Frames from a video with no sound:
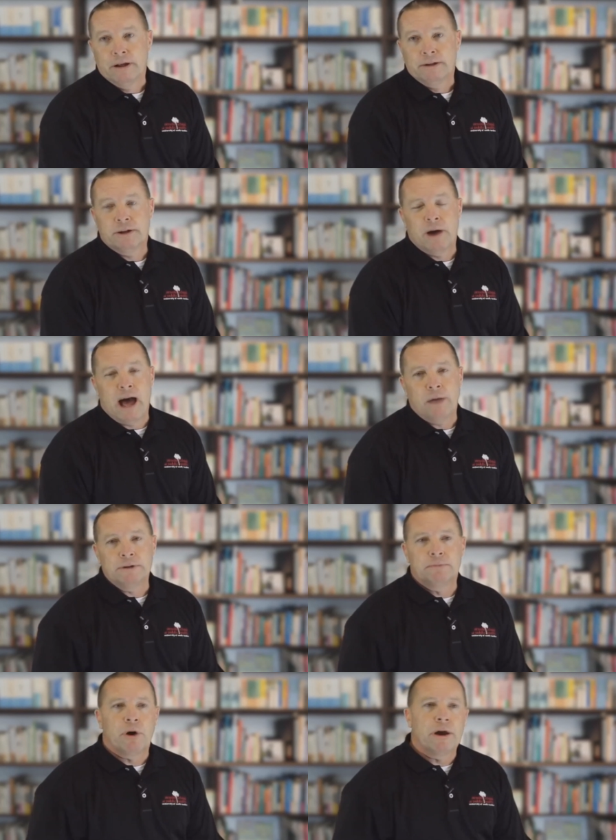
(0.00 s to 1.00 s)
So I
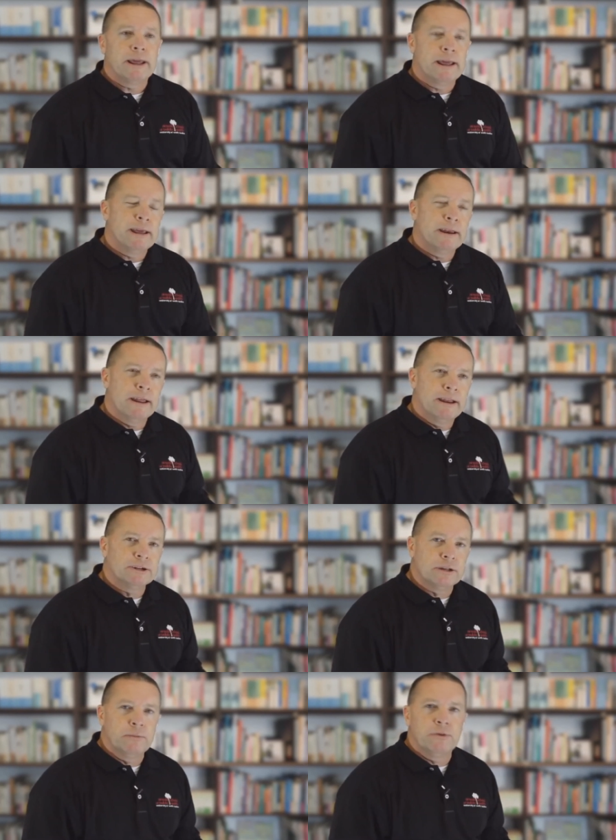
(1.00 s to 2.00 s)
was brought in
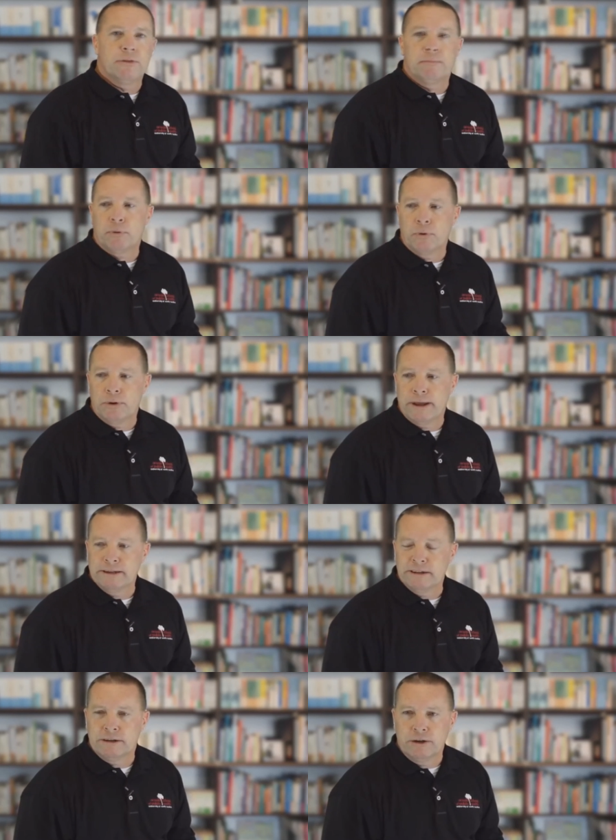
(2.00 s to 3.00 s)
initially with the Baruch
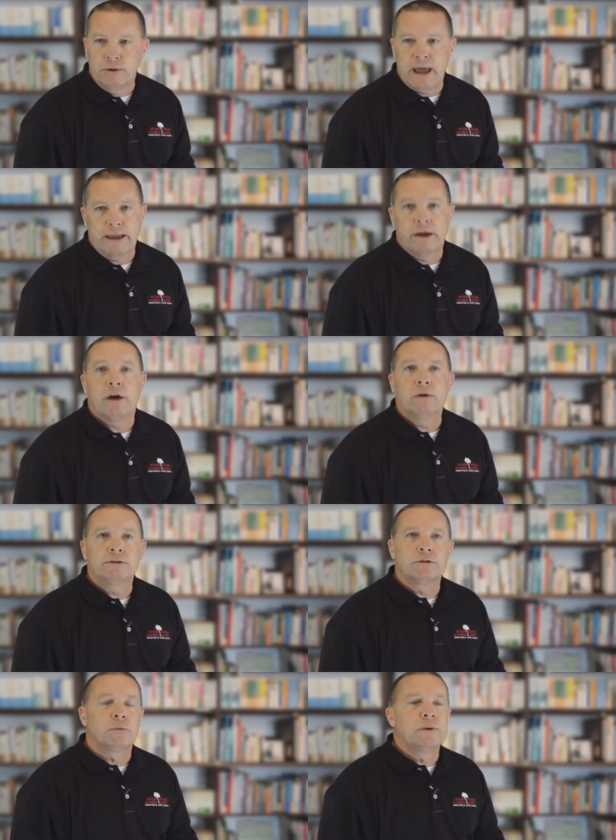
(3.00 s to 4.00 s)
Institute, a
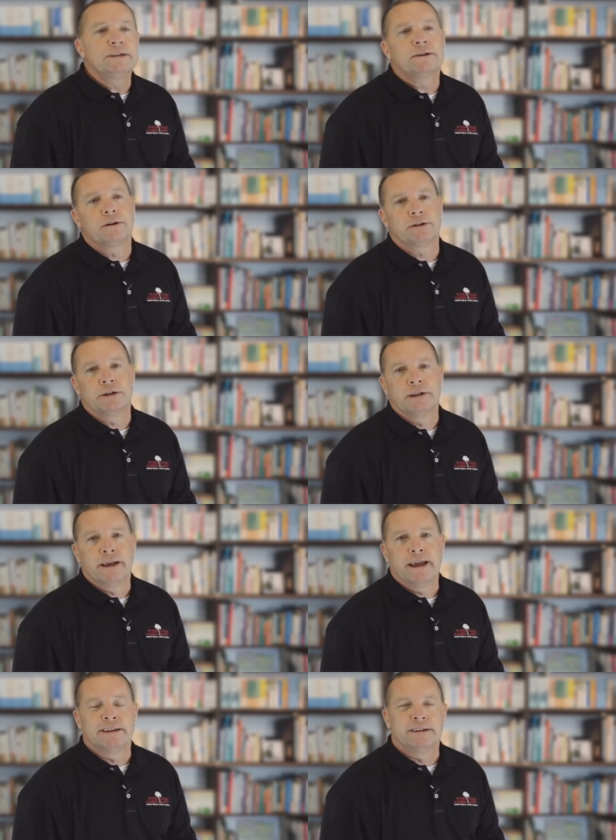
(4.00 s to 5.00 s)
coastal research
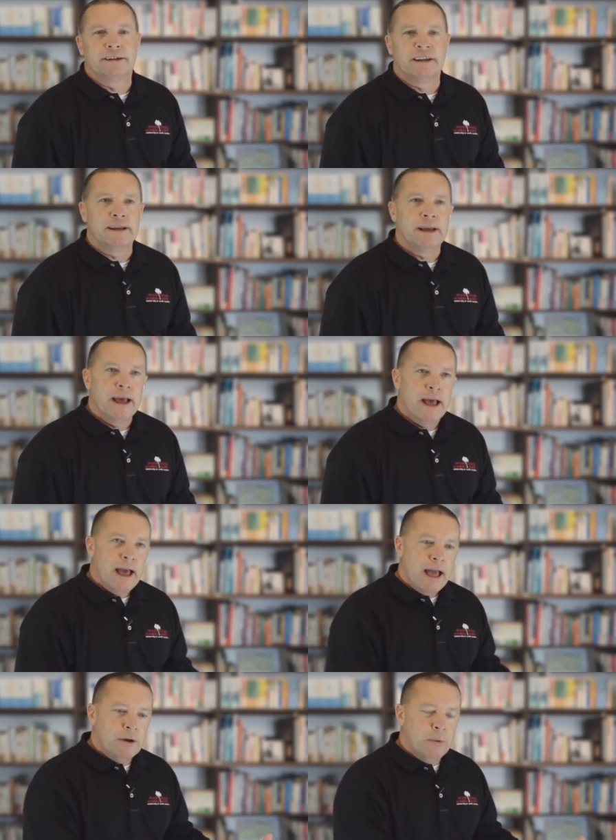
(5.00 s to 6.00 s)
entity
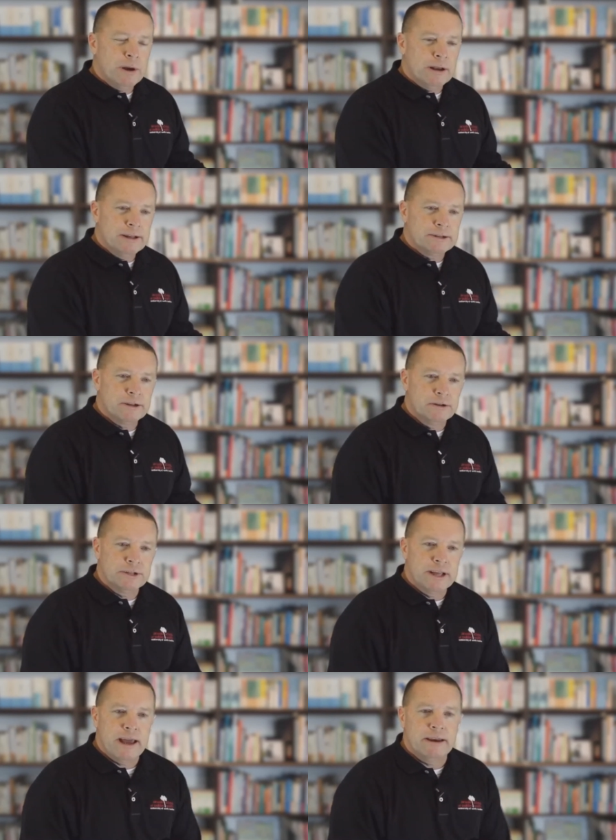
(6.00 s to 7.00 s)
and quickly
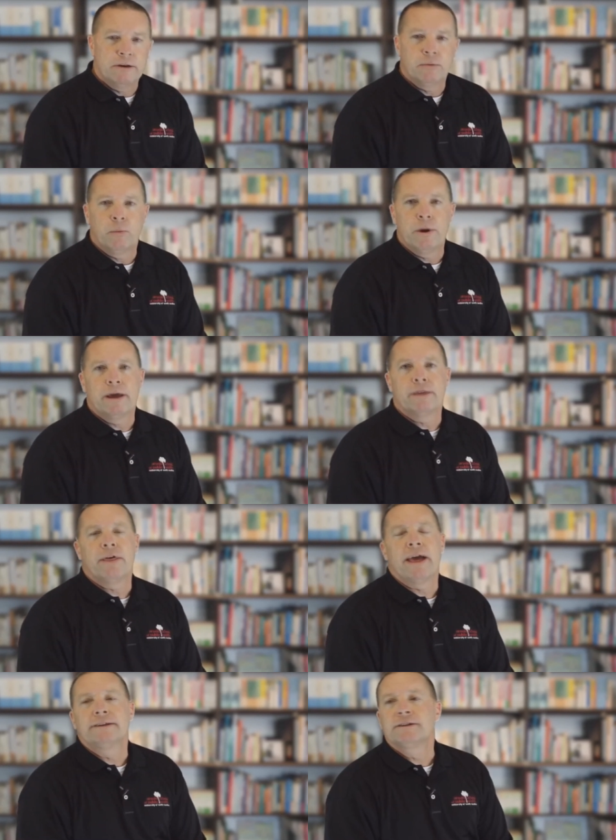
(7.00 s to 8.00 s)
associated
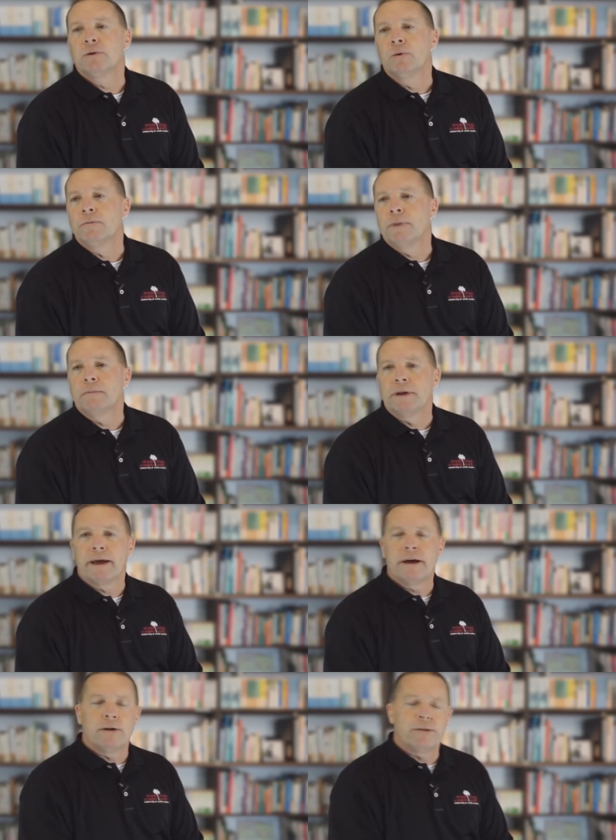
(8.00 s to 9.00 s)
with a school of public
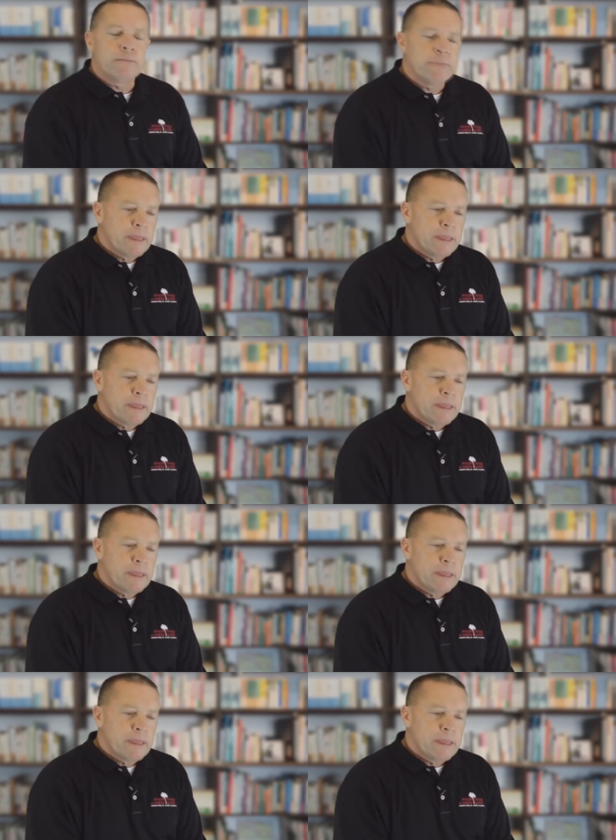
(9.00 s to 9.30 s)
health.